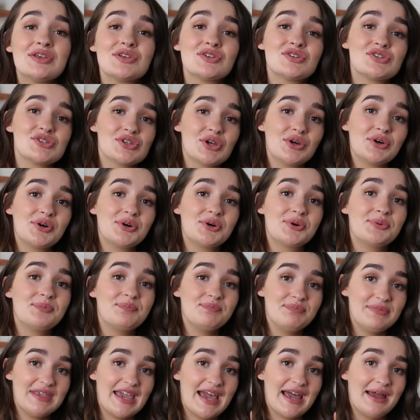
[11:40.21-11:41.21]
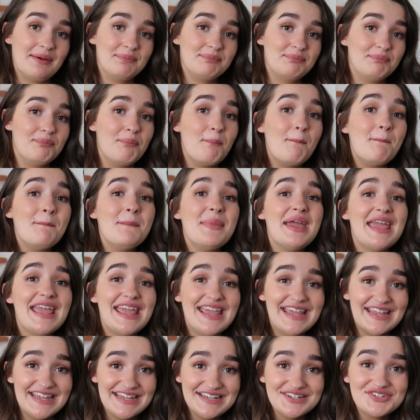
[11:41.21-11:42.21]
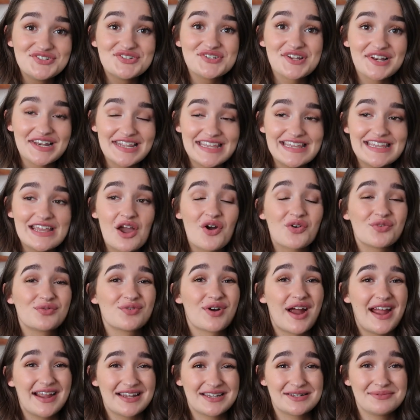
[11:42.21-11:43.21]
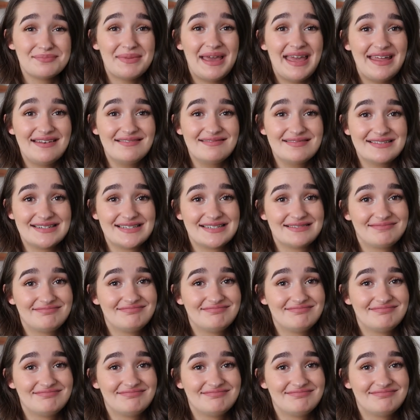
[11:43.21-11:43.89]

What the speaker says: So yeah, majorly recommend.